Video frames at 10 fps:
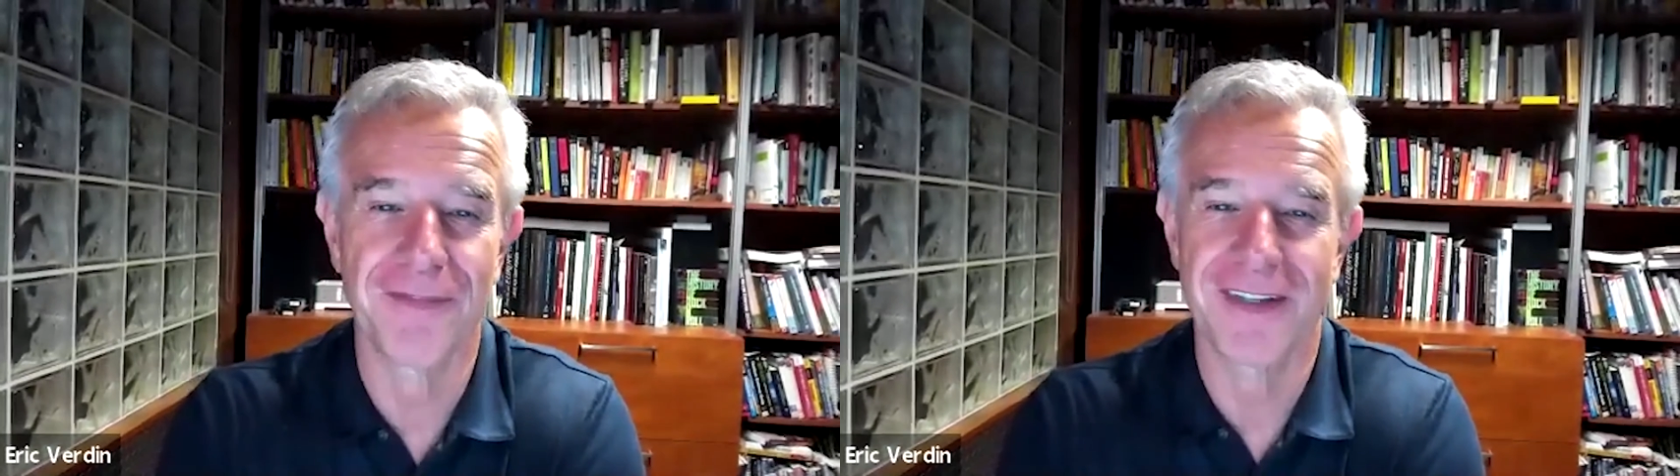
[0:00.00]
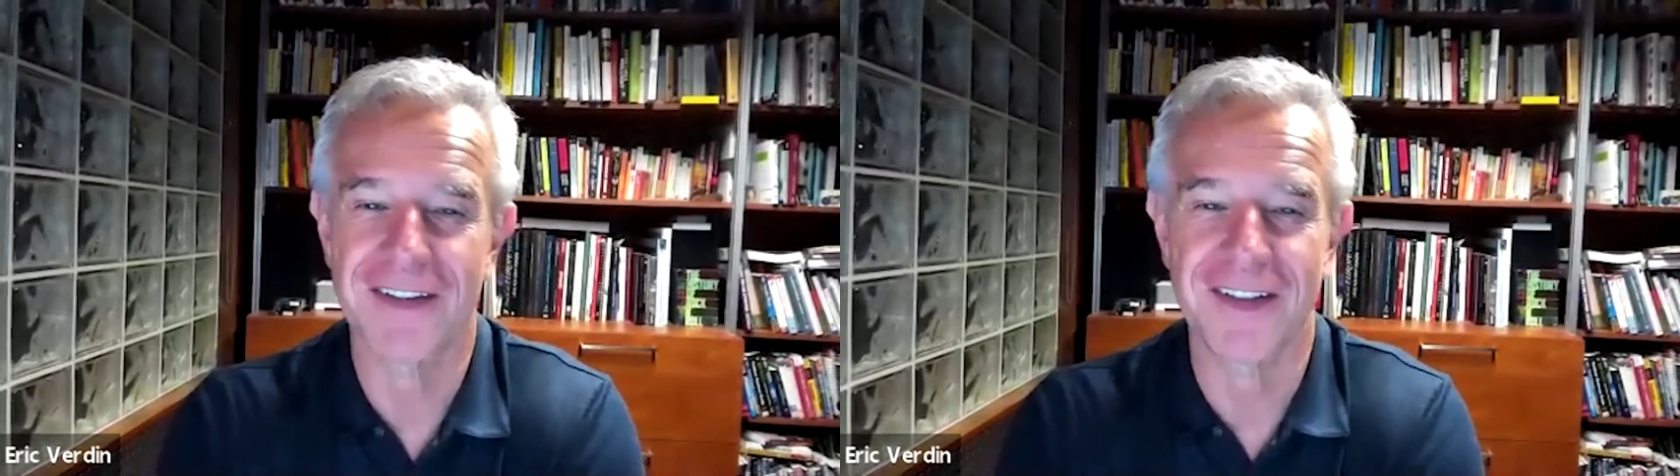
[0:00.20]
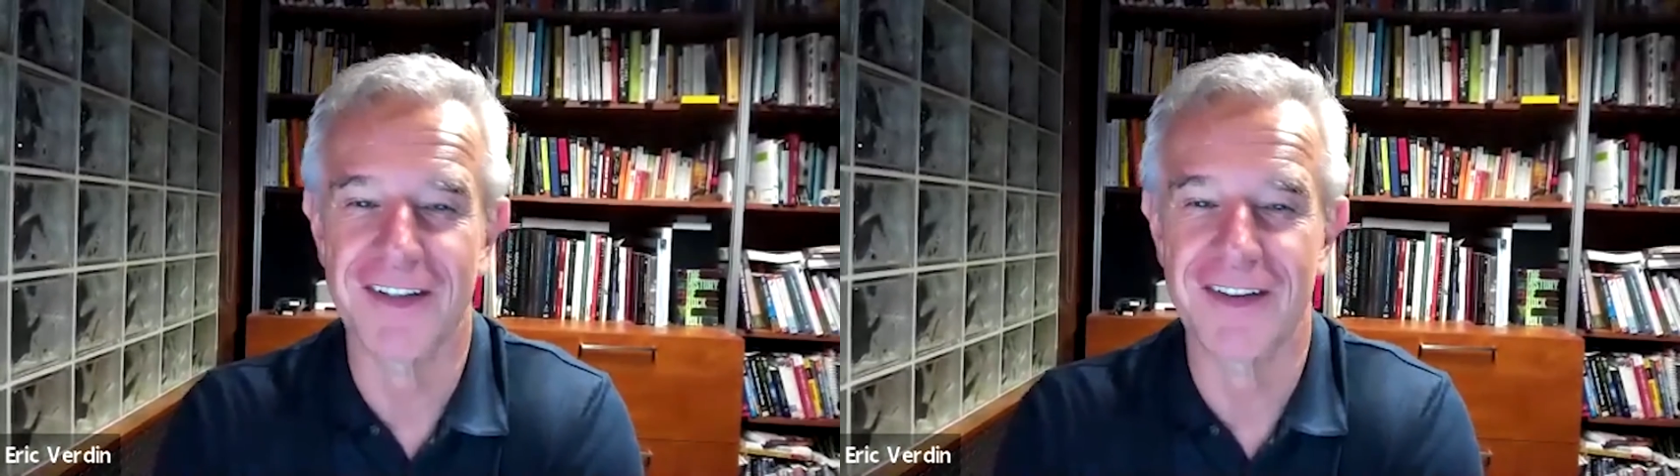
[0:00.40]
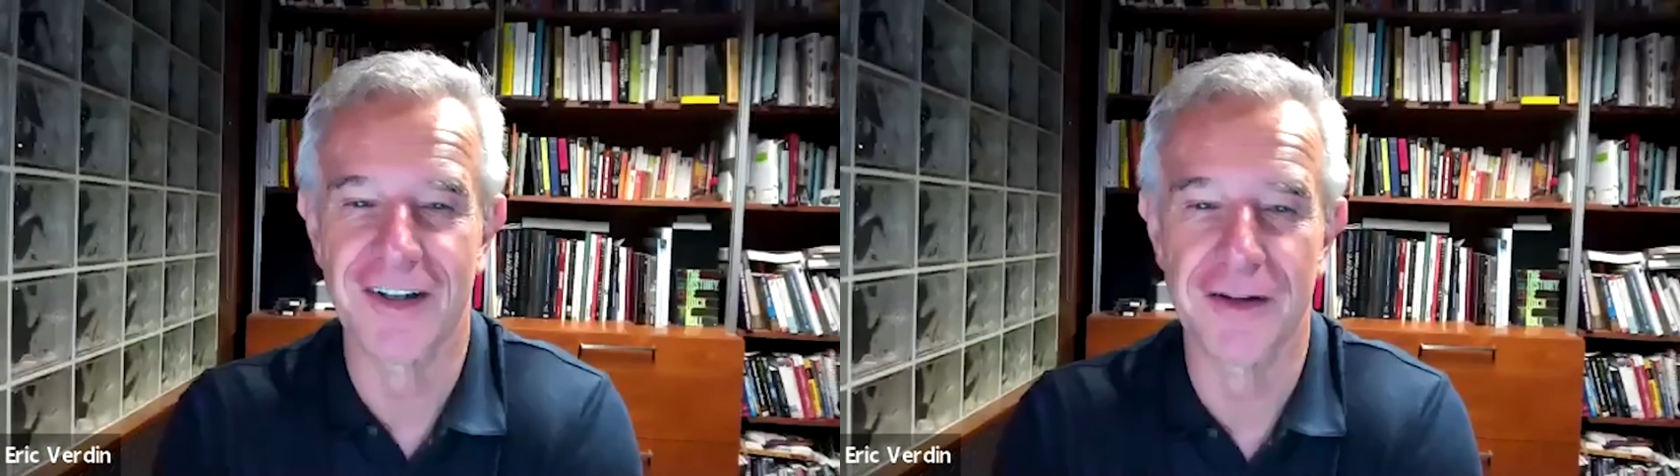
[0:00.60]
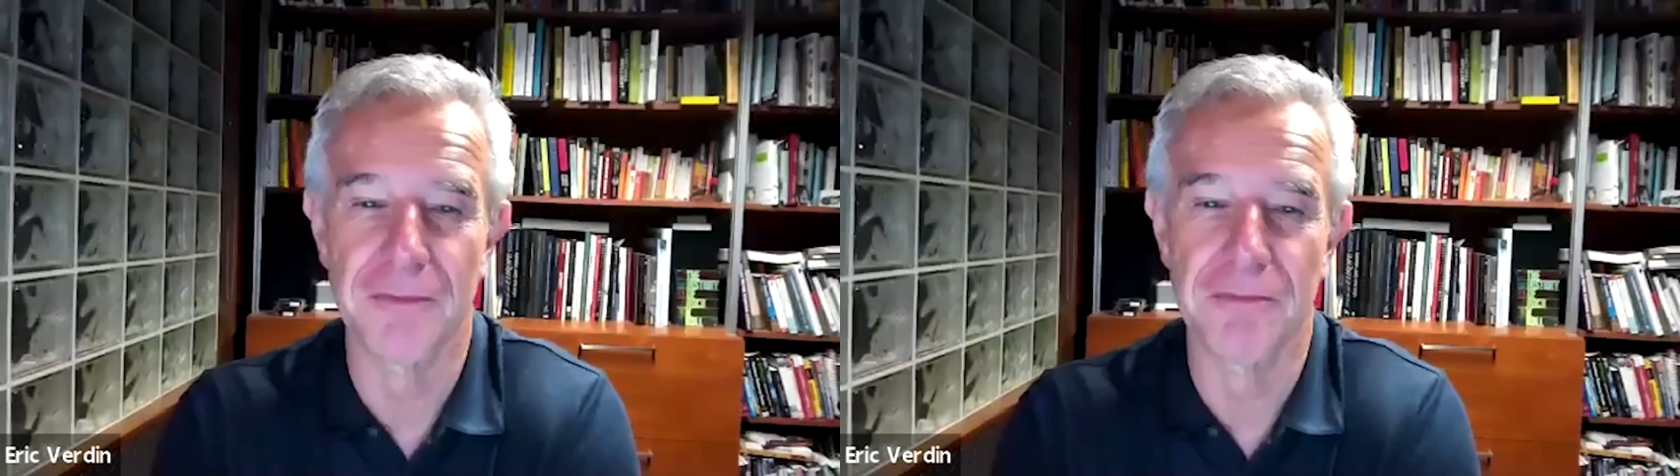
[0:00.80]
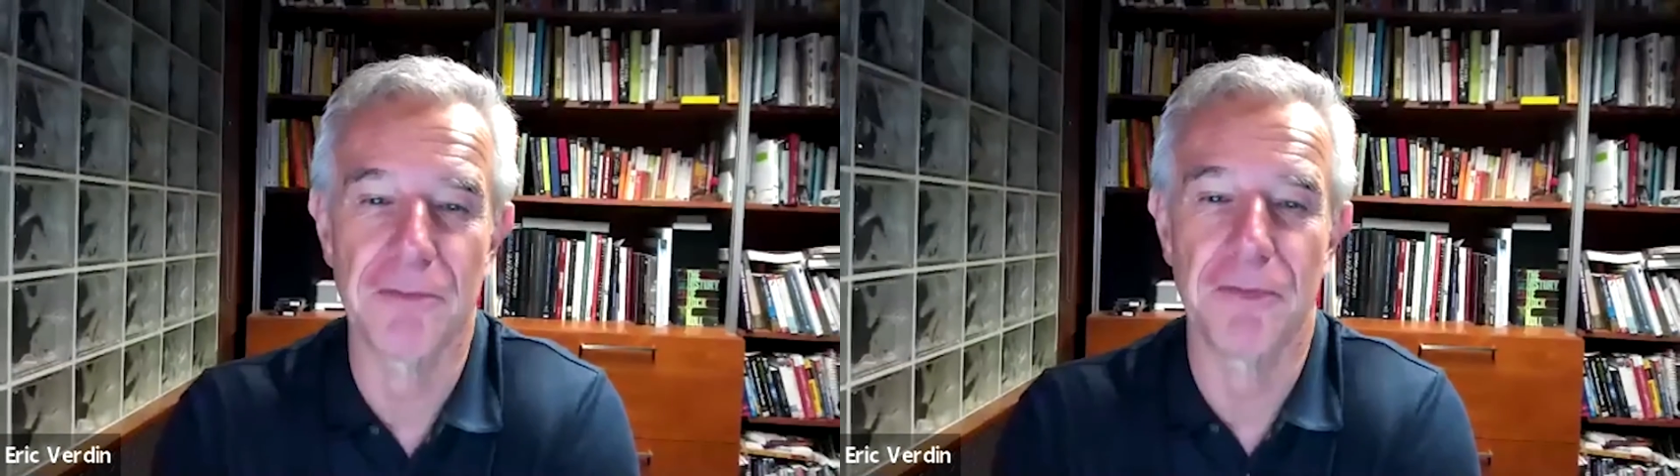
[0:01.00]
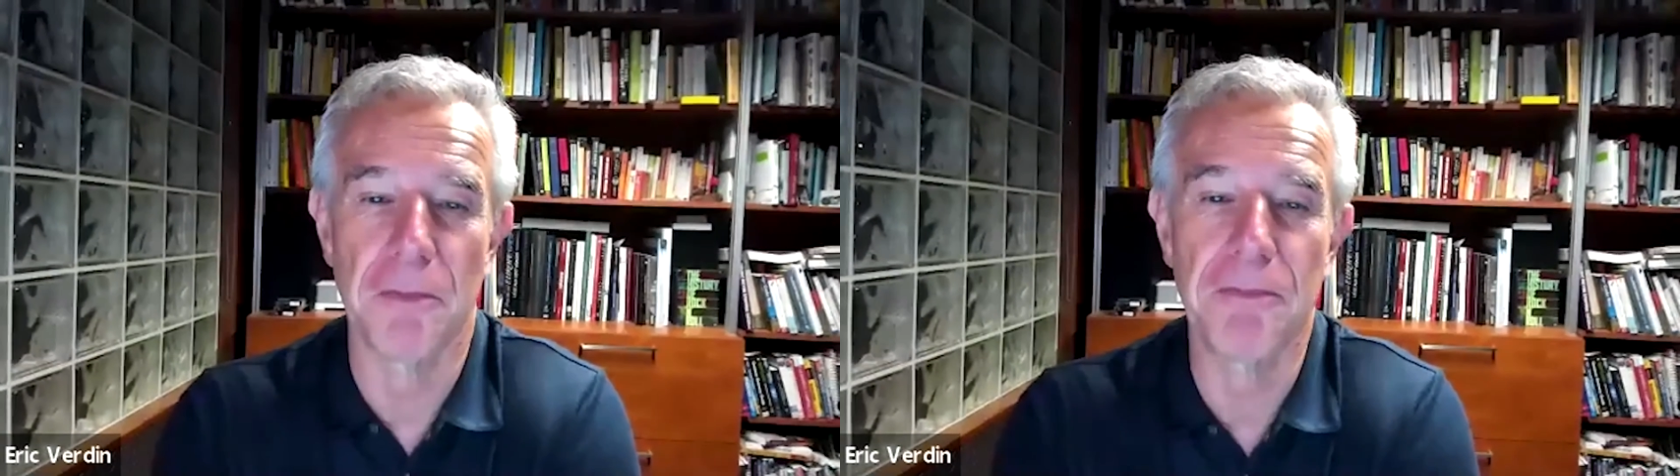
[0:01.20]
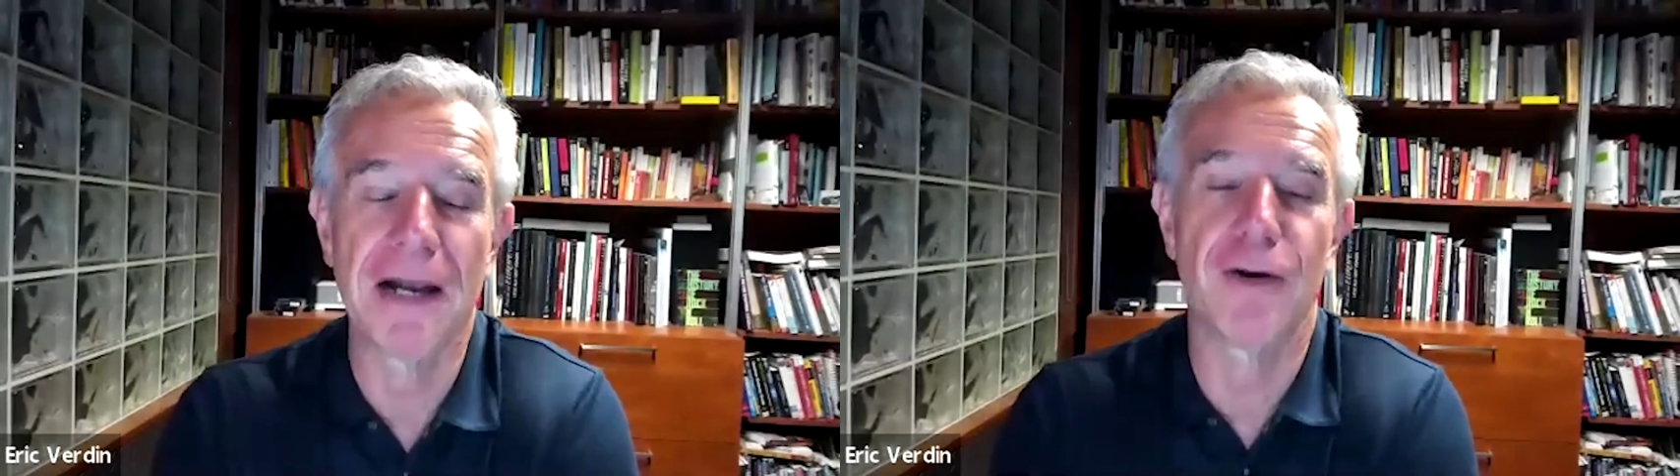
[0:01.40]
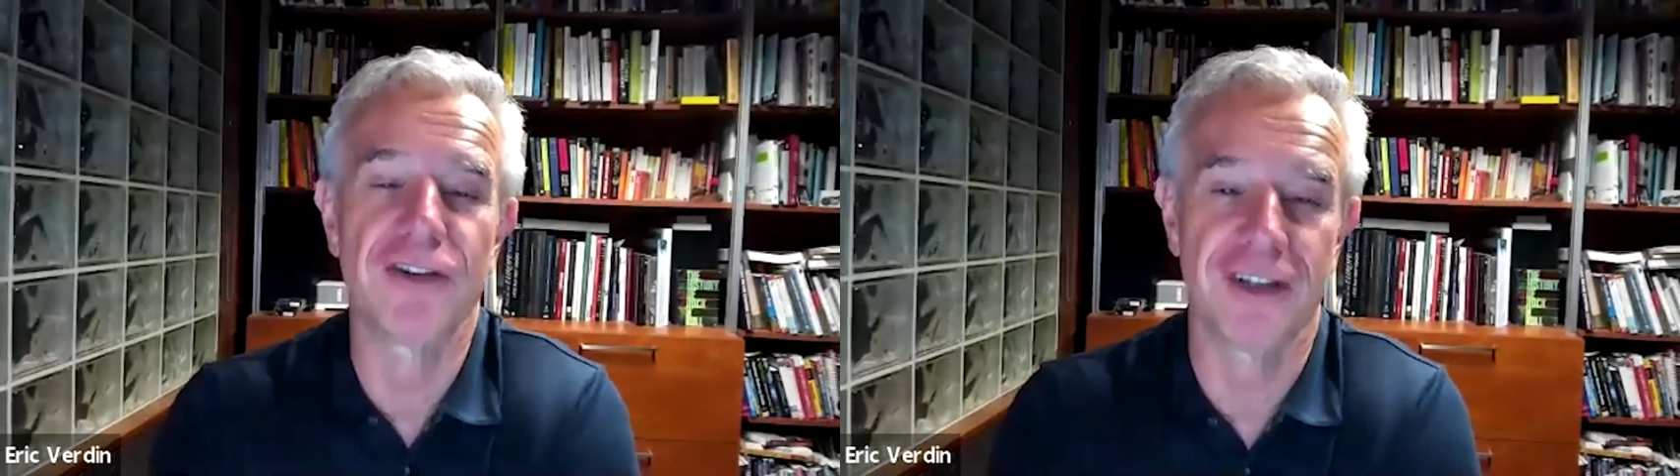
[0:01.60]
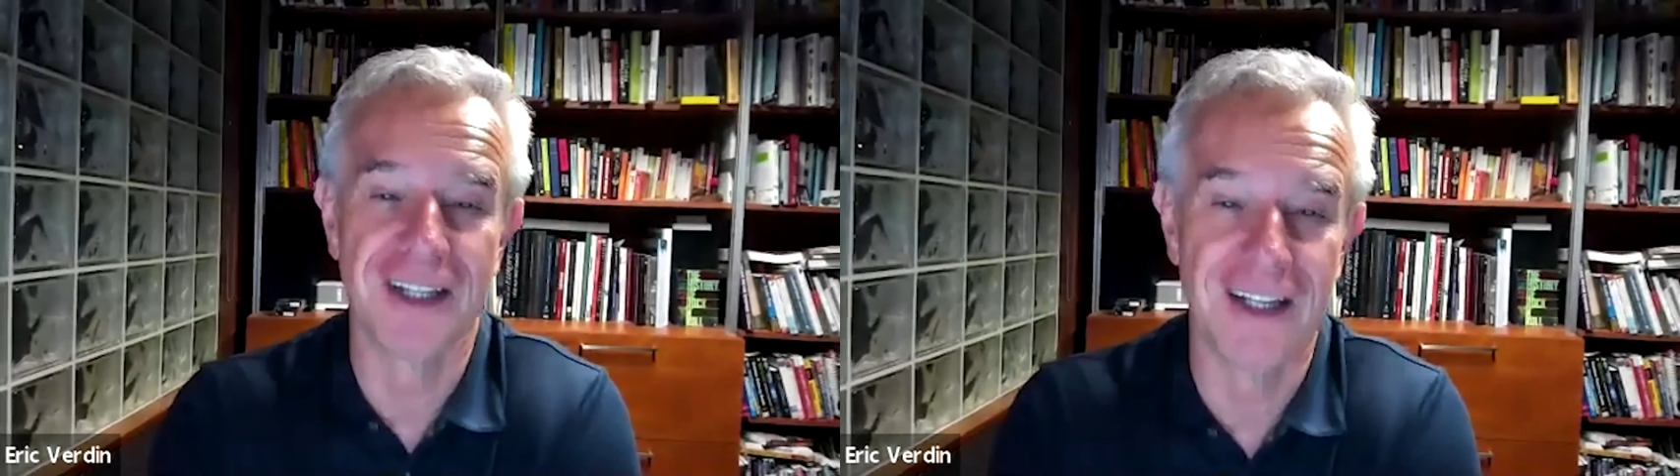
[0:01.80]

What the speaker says: This is the pillars